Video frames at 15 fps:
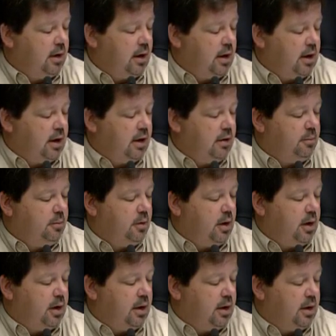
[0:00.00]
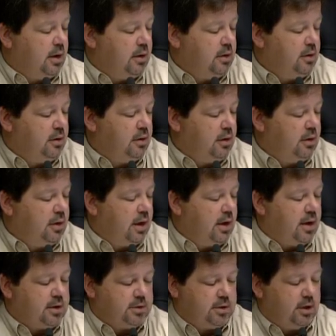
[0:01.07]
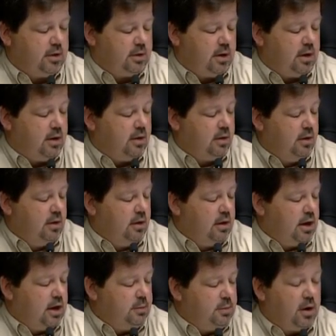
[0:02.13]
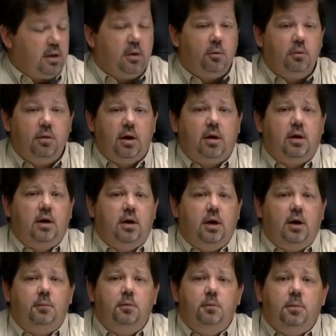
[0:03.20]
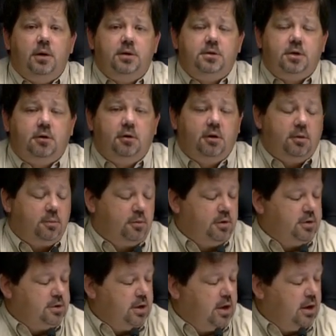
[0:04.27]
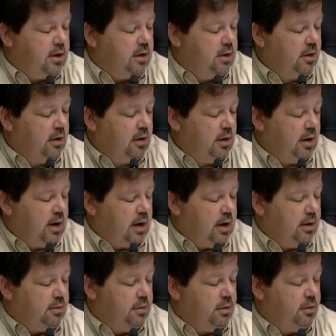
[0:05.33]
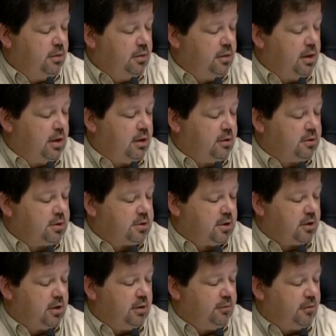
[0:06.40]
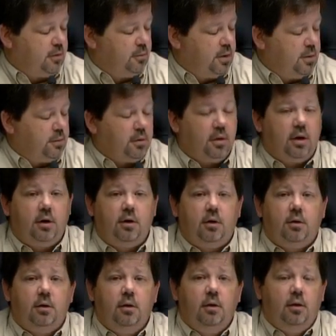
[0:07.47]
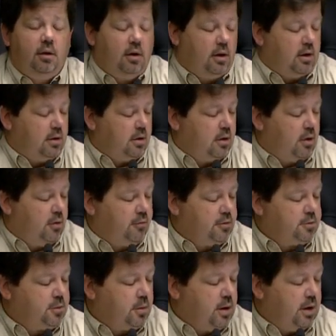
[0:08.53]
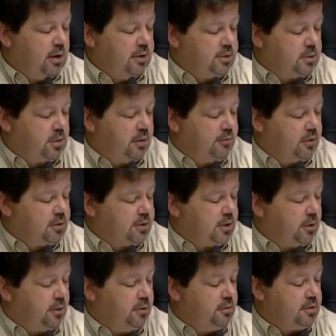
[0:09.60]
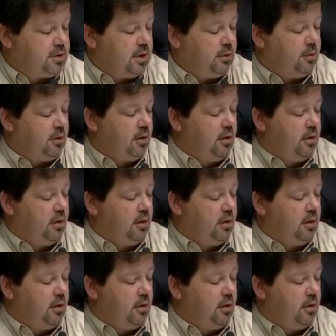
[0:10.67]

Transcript: um, and they ask that uh, anybody that, that can help them, they'd certainly appreciate it. Um, they're just looking for people that are are over tw- at least 12 years old. So